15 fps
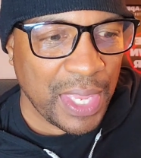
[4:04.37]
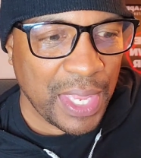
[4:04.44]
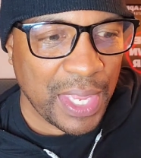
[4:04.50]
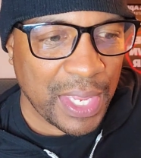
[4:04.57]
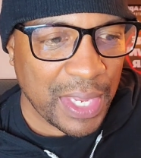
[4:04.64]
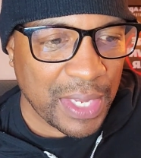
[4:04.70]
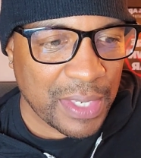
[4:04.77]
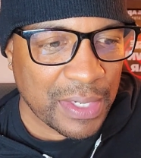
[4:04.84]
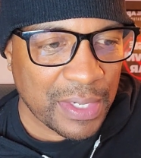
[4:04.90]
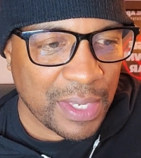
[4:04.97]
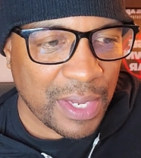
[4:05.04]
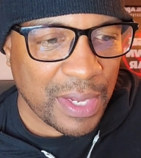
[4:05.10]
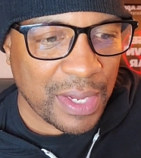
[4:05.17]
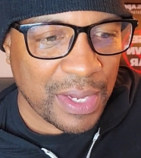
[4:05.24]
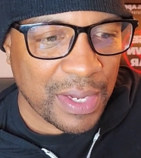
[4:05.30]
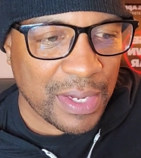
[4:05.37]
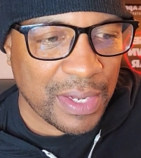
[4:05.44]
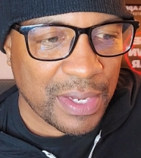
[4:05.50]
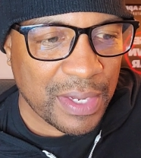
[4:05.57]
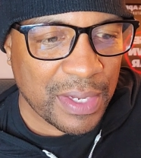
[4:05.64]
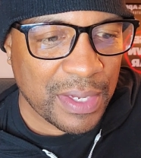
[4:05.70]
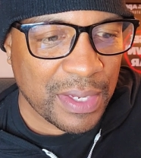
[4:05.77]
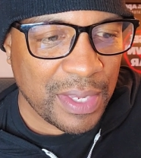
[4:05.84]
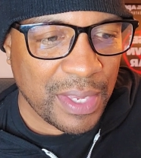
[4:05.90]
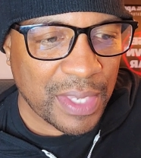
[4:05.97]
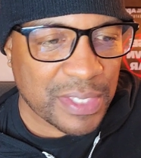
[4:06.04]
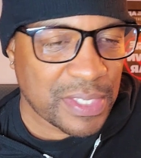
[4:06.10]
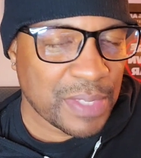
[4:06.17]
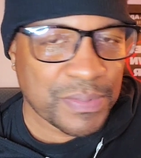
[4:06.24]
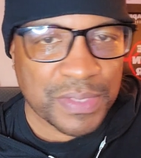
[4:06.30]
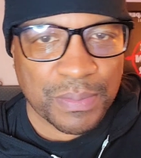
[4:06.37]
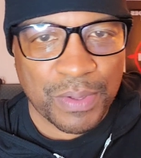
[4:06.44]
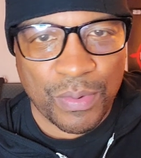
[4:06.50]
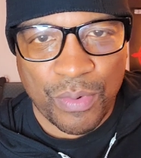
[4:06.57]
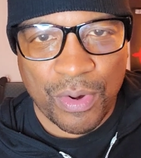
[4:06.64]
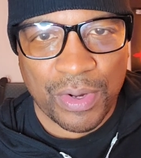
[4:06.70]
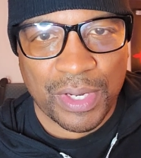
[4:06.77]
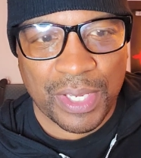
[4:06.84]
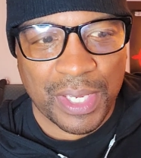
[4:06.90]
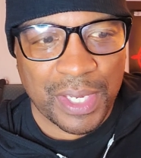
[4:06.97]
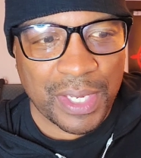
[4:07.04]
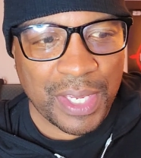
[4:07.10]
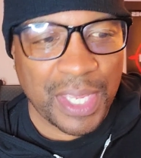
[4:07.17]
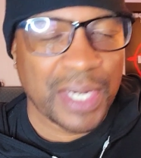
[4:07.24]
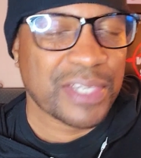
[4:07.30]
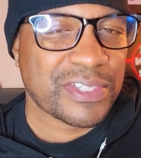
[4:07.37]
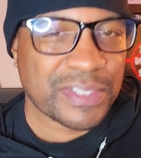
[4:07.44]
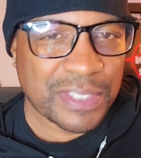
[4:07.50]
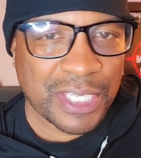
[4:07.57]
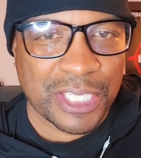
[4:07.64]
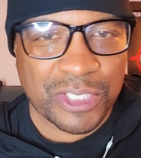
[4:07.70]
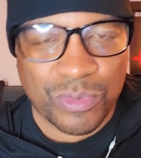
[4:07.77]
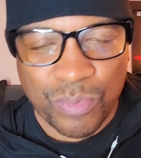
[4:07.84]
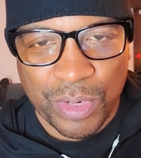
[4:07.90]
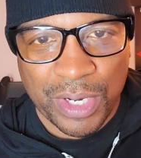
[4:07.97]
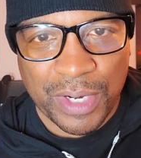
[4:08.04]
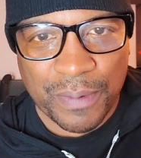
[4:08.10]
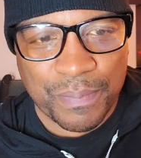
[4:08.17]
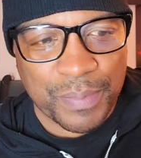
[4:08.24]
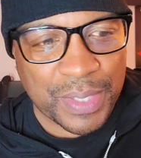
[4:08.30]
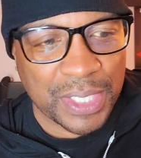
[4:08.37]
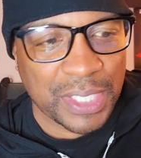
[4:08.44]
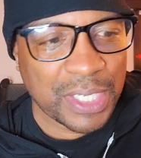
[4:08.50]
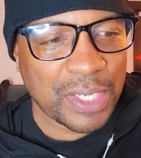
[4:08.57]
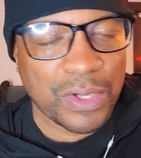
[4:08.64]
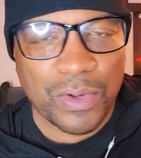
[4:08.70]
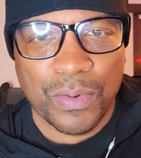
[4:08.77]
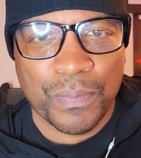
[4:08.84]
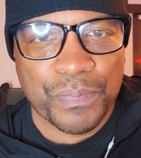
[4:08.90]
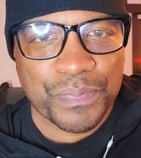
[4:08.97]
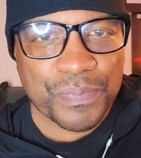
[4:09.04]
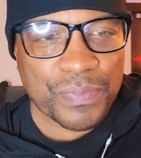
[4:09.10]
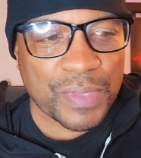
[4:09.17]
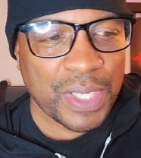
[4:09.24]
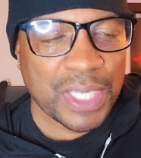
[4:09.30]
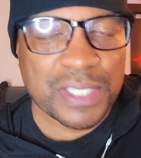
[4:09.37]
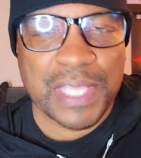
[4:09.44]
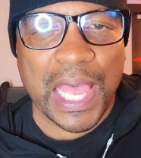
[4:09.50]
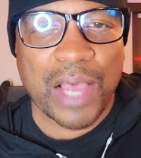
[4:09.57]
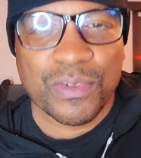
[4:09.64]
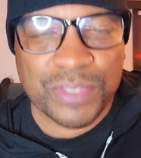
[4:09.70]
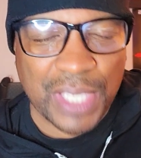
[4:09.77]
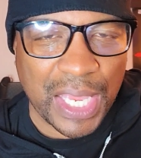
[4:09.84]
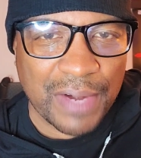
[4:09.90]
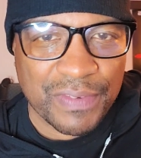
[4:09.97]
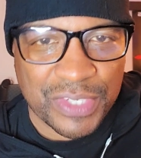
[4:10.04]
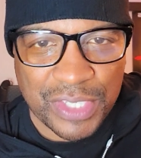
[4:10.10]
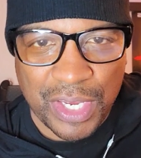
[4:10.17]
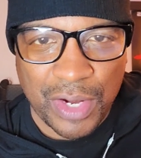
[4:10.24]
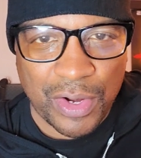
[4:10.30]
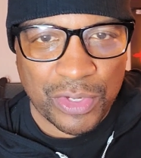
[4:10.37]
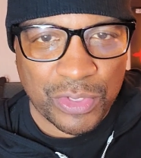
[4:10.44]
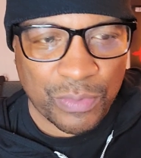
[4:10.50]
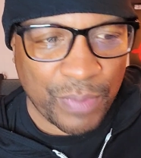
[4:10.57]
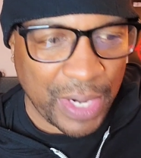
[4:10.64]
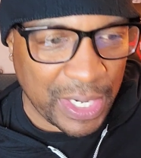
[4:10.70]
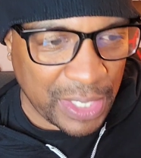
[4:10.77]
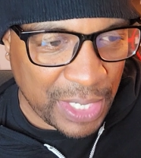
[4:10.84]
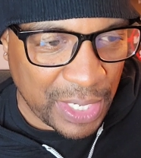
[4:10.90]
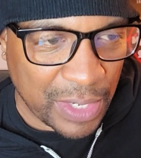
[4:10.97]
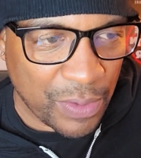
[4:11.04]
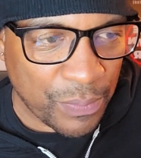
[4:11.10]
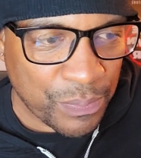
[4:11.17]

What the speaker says: And it seems to be working in a sense where Canelo is outside of his character right now.